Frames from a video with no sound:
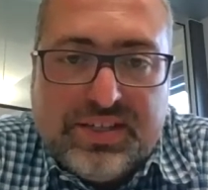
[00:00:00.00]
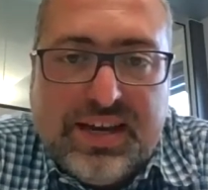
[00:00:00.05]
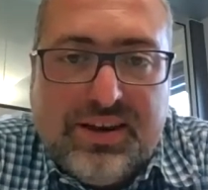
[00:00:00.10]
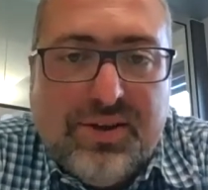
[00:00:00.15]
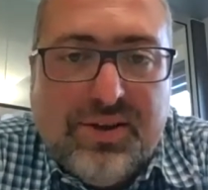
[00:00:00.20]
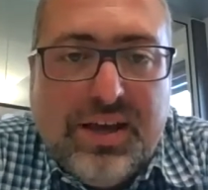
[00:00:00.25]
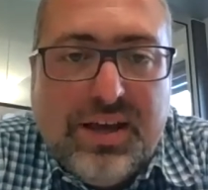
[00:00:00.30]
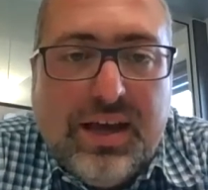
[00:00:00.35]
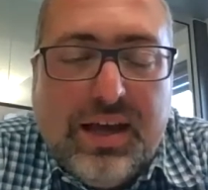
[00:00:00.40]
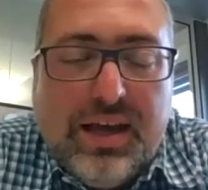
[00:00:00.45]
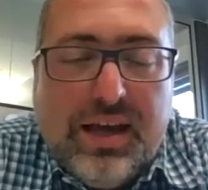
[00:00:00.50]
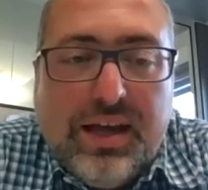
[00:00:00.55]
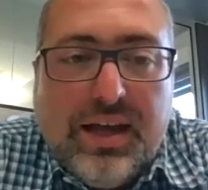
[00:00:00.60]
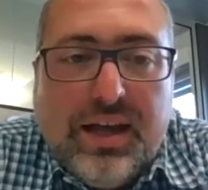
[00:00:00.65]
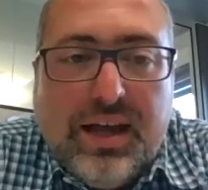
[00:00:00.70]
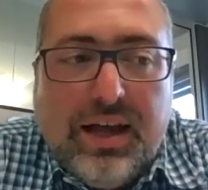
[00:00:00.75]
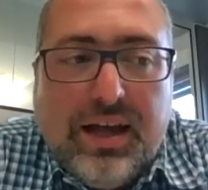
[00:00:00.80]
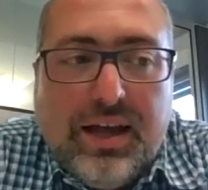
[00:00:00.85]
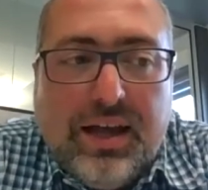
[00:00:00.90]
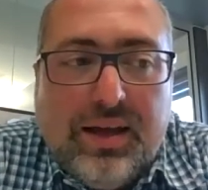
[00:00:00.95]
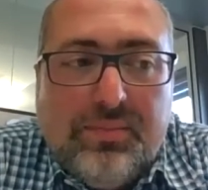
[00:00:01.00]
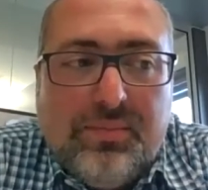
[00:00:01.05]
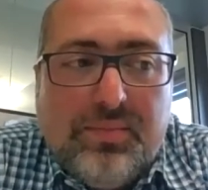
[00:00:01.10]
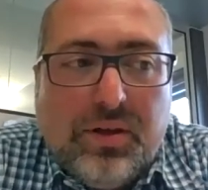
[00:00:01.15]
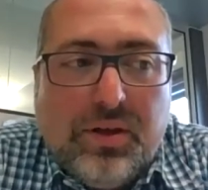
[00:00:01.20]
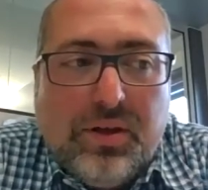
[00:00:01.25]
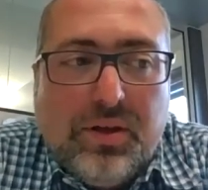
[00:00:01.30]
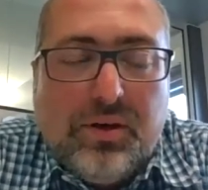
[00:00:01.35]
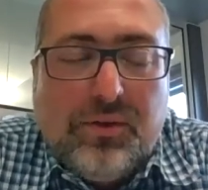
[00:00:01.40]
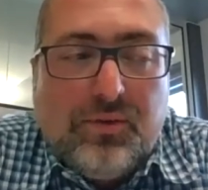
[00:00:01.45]
Now,
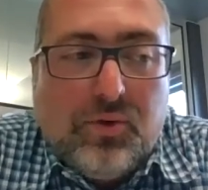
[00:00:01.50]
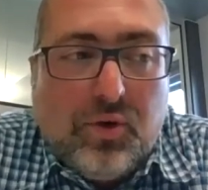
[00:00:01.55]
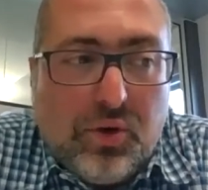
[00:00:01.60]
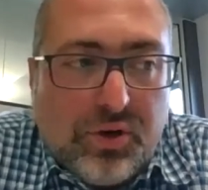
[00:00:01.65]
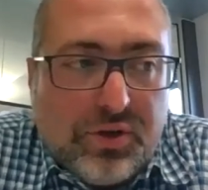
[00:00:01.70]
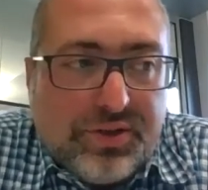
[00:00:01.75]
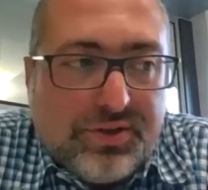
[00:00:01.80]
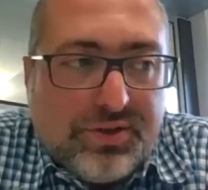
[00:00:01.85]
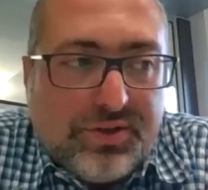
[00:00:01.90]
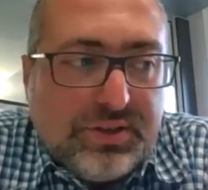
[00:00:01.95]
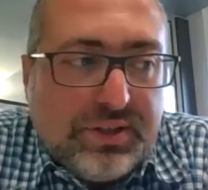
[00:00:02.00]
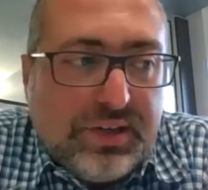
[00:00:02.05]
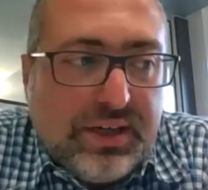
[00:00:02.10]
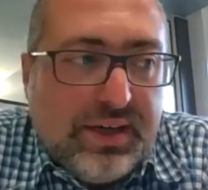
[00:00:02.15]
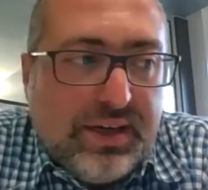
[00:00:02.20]
of course,